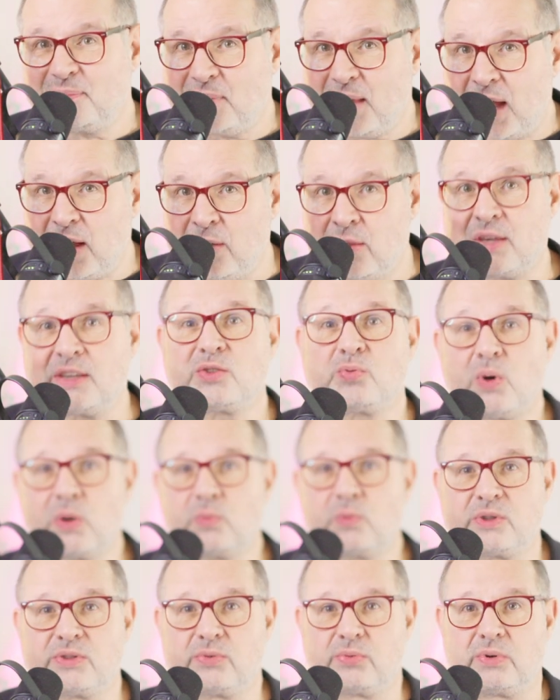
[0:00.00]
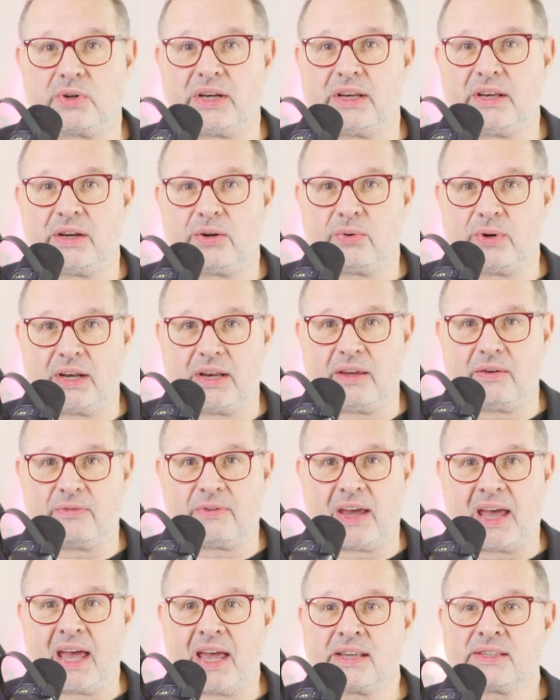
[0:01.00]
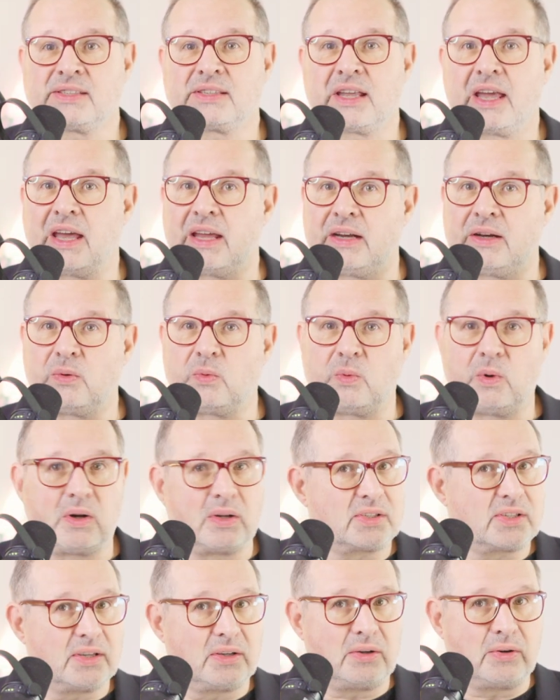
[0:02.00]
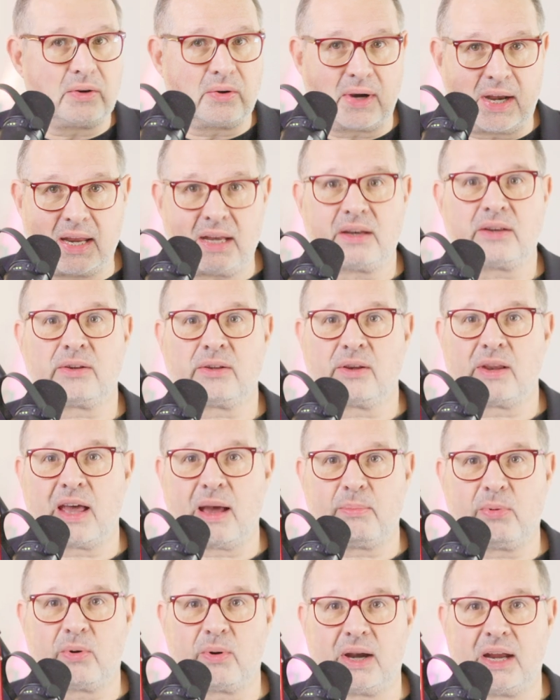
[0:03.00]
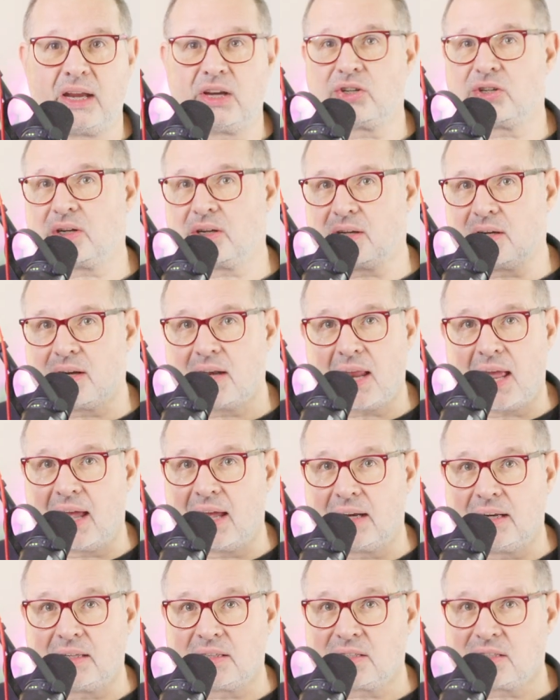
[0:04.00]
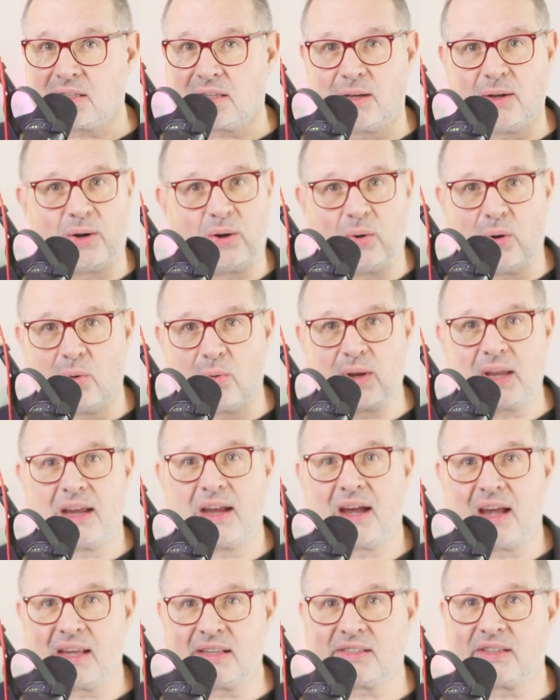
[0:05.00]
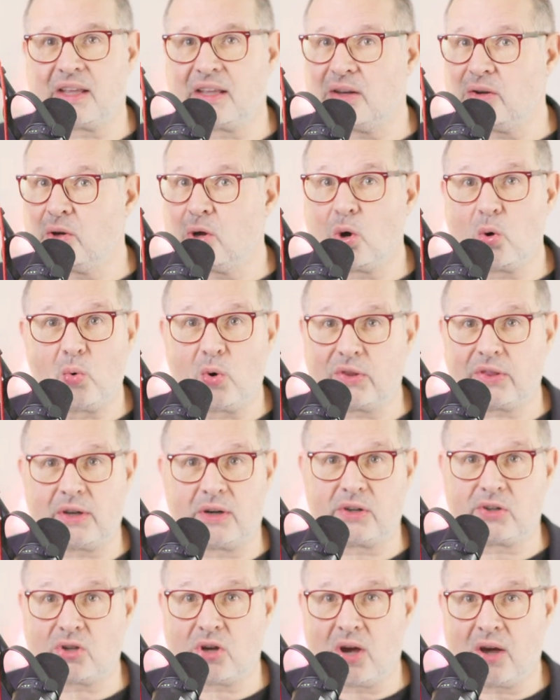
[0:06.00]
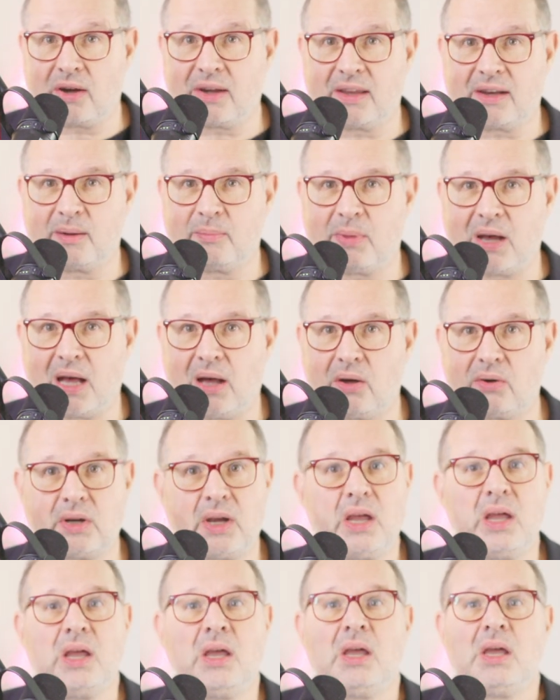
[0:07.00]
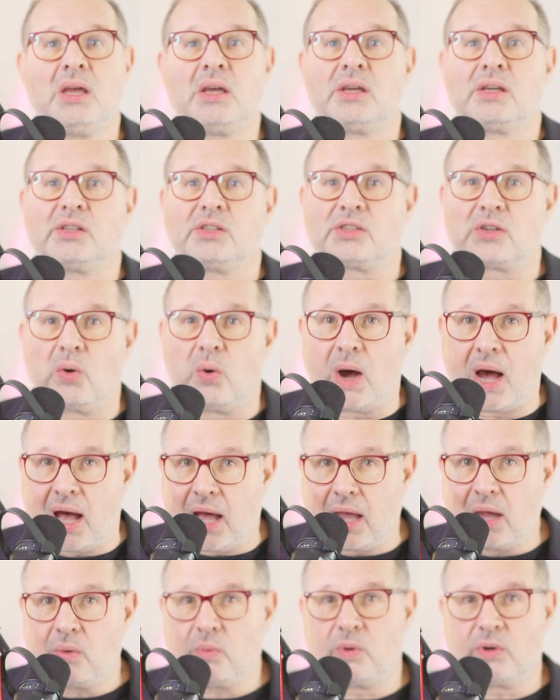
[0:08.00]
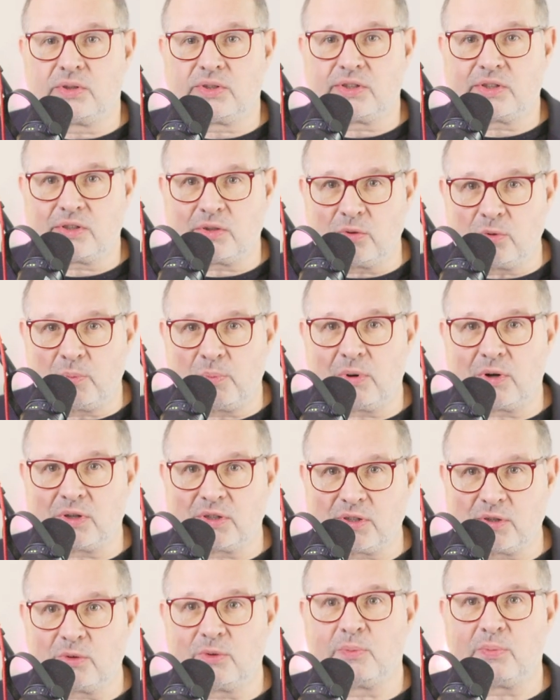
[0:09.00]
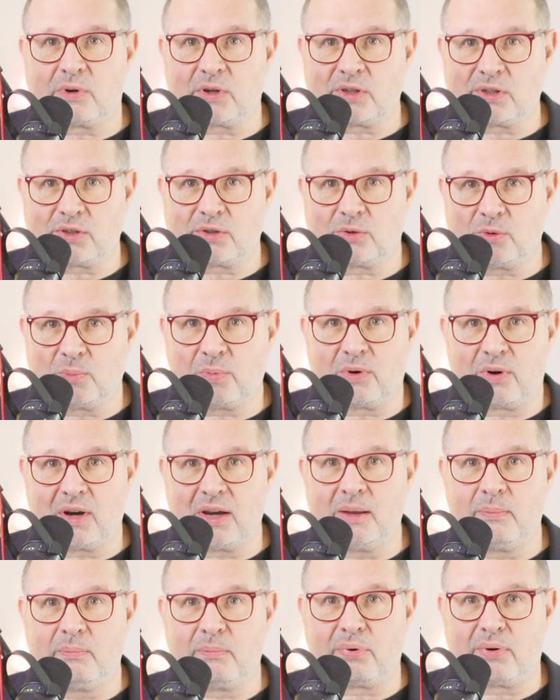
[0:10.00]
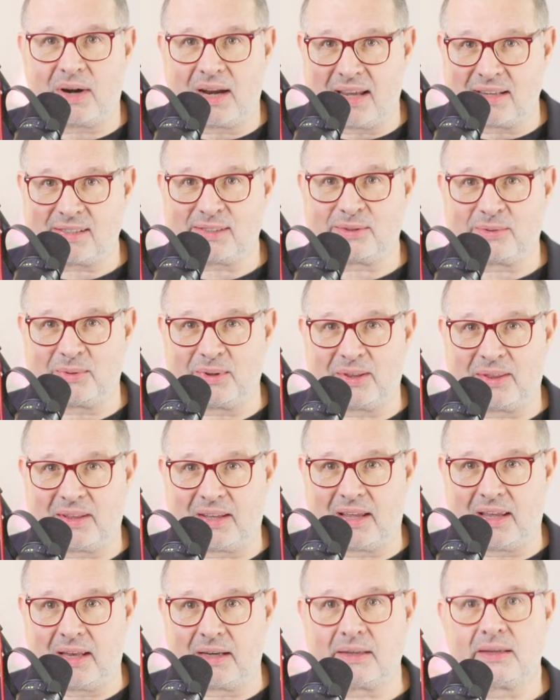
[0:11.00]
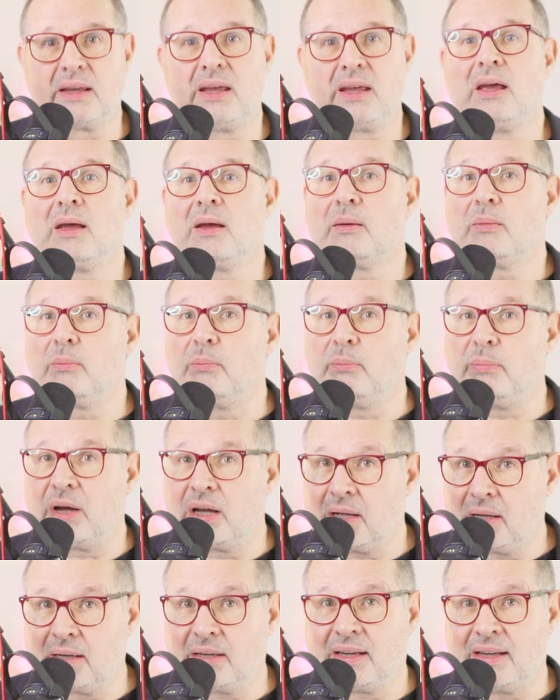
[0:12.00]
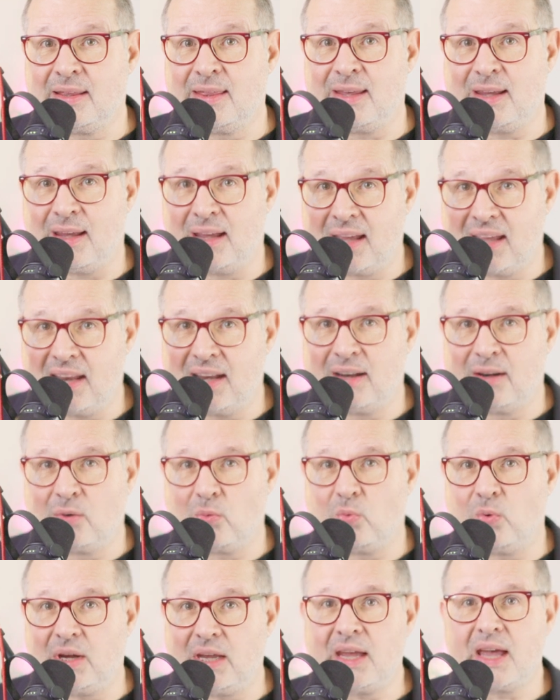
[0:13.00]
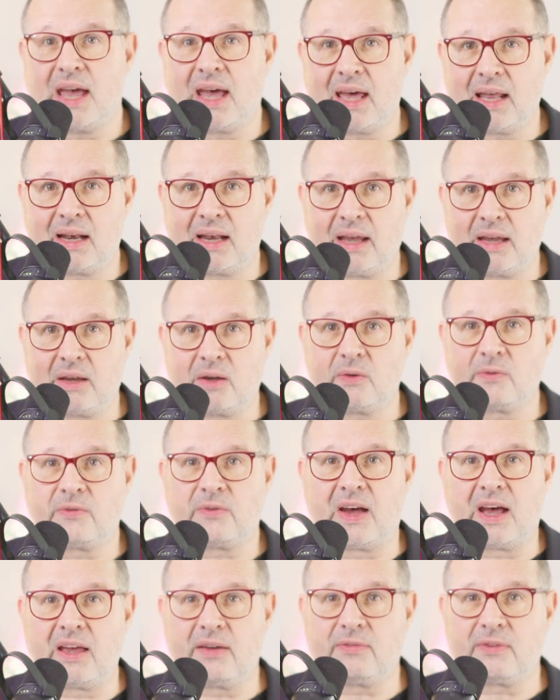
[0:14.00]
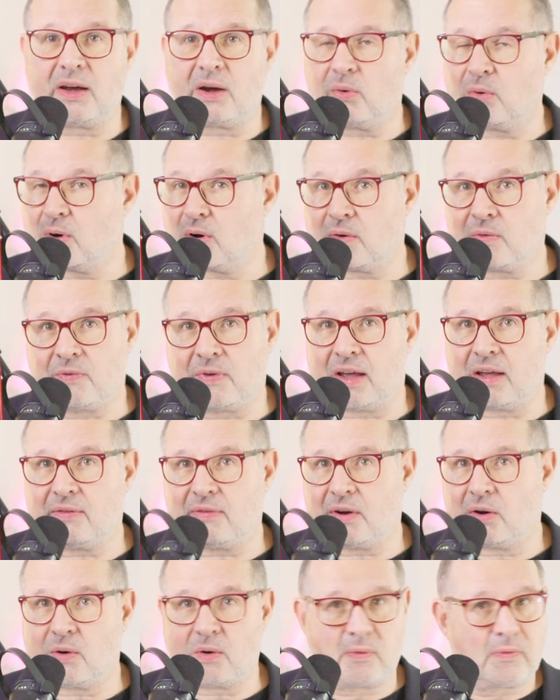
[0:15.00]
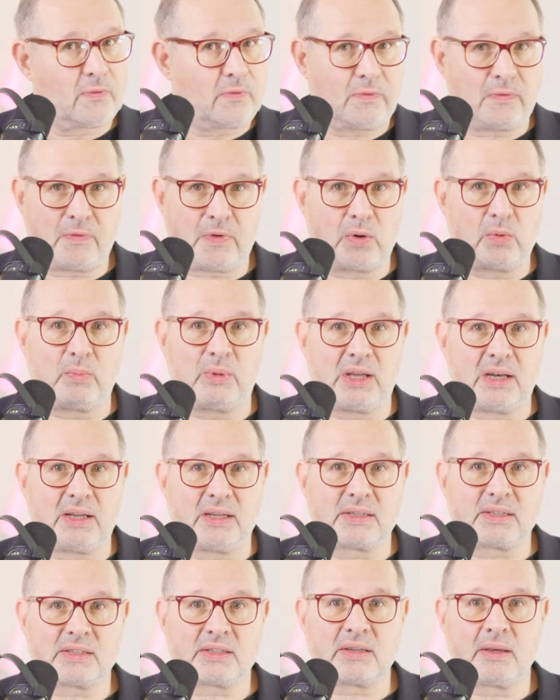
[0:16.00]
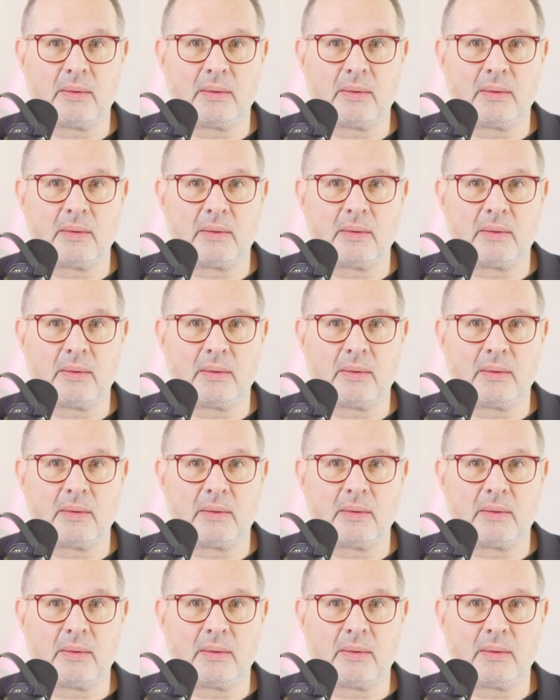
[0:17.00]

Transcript: this one was really, really fast, and it was a great collaboration, and it's, you know, only guys that know what they're talking about. So I was super, super, super impressed with that. But in the end, we had like a five hour, five hour, few minutes